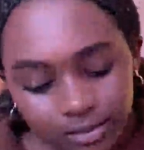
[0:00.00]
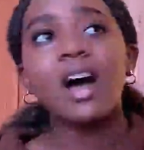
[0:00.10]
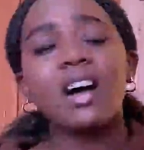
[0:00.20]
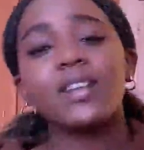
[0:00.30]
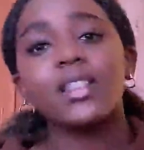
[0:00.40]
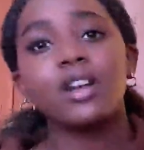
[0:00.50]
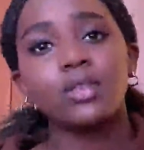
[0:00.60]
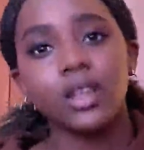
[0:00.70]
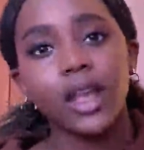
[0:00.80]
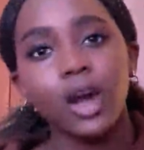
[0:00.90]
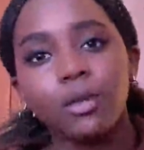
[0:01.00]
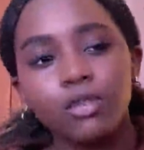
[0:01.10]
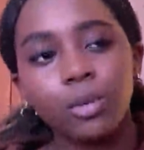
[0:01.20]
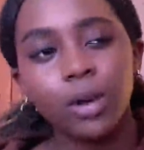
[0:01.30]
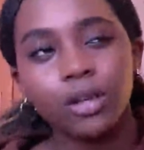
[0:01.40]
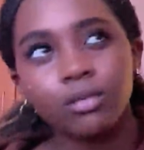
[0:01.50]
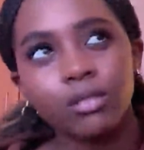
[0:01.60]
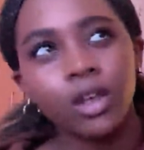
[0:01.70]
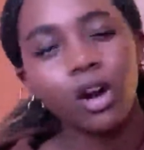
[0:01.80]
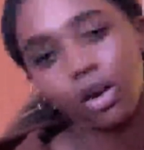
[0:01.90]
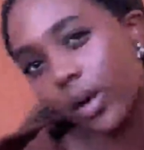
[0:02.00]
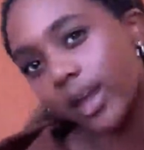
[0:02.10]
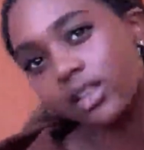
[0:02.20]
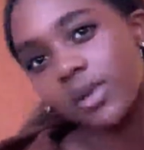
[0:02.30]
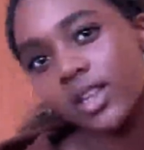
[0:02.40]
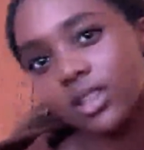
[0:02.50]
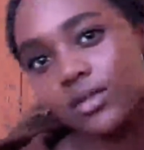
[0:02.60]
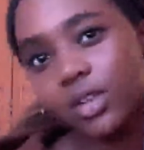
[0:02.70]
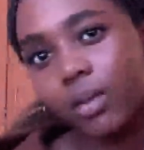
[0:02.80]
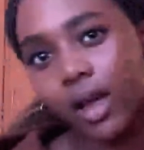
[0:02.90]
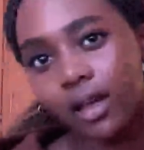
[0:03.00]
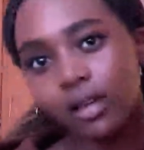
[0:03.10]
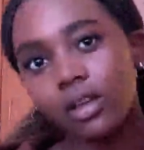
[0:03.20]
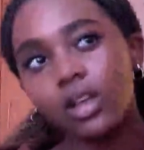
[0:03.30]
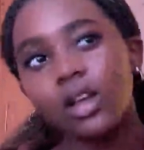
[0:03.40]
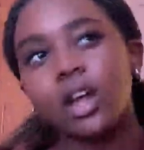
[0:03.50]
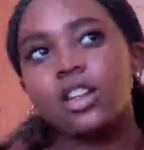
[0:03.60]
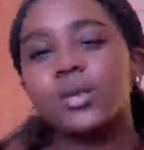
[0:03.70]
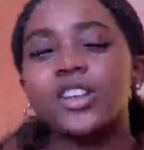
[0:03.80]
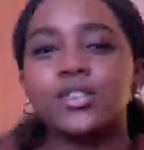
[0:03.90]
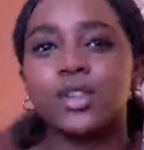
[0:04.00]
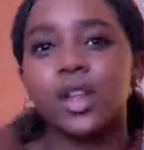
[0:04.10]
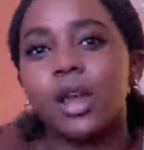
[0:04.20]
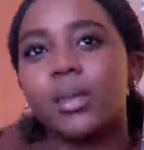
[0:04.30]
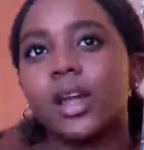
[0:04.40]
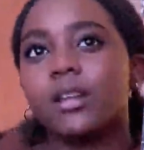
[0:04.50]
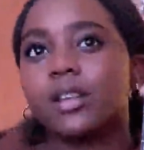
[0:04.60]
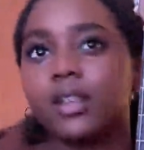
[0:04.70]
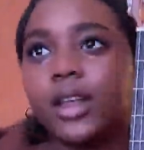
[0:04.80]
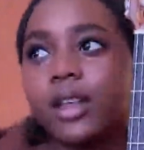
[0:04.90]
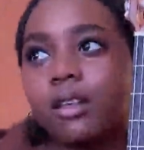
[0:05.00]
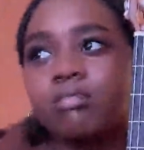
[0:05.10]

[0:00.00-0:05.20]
I find that really helpful, but they are quite expensive to buy, and especially if you're a beginner, you